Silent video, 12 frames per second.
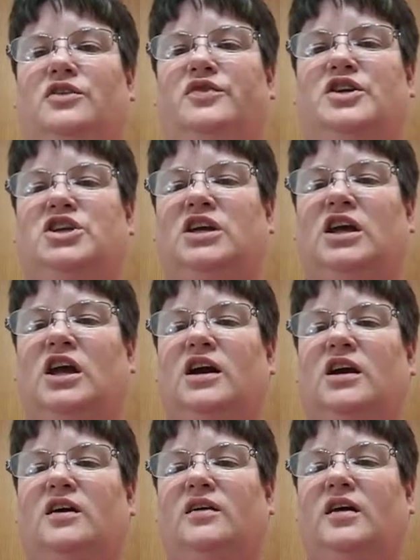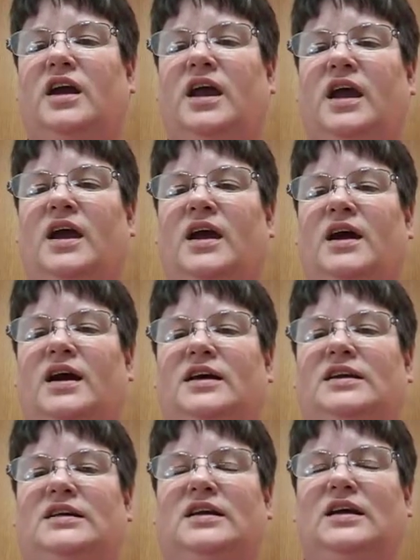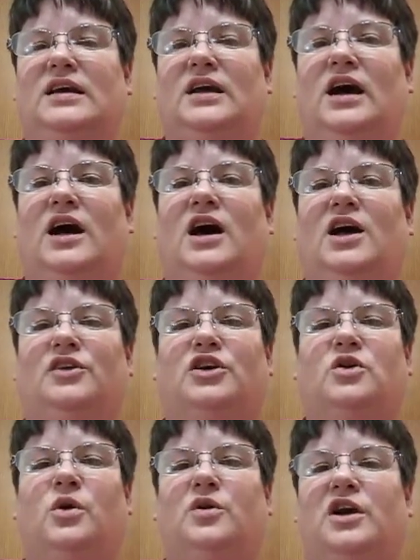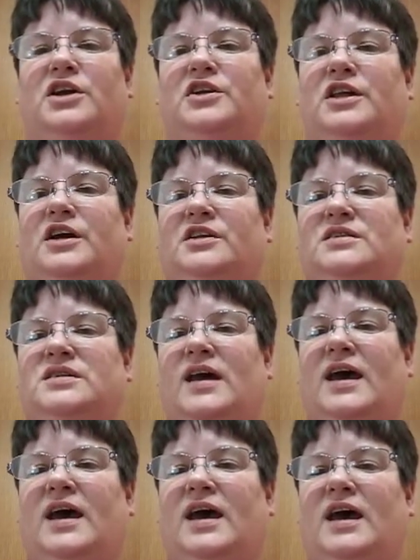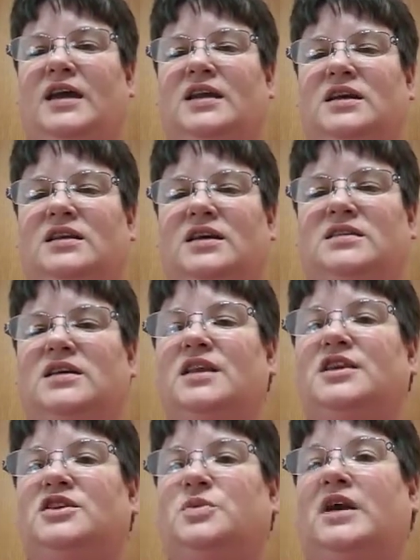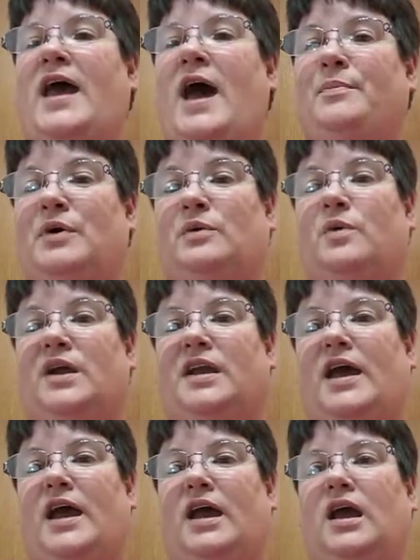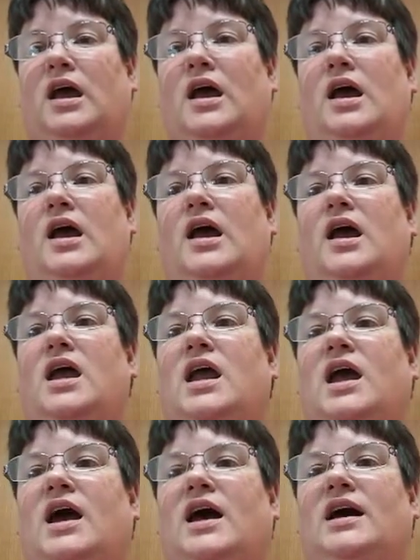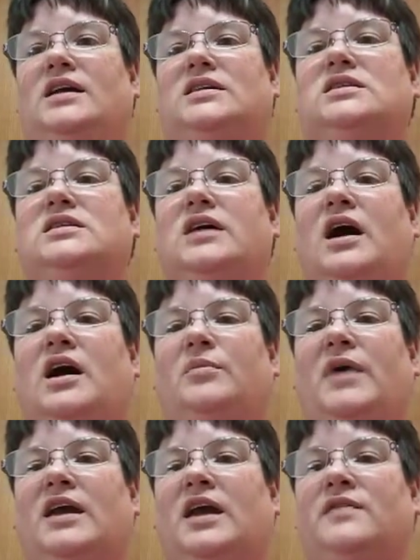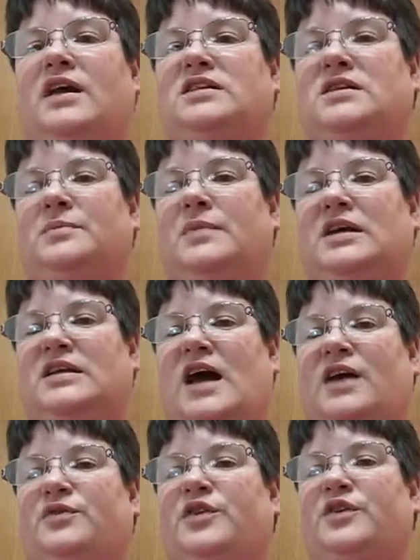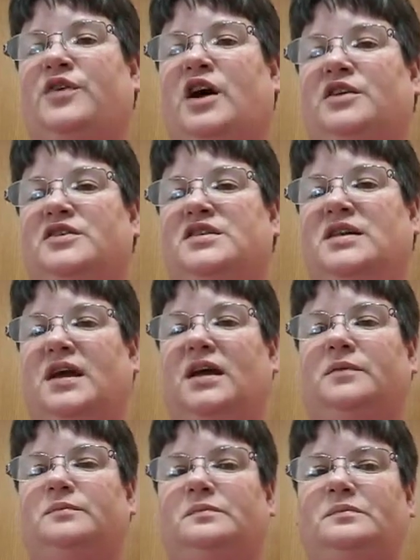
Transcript: the fishing gear and uh, the quote under there said they said this would happen one day and um, I gave that to my dad for Father's Day,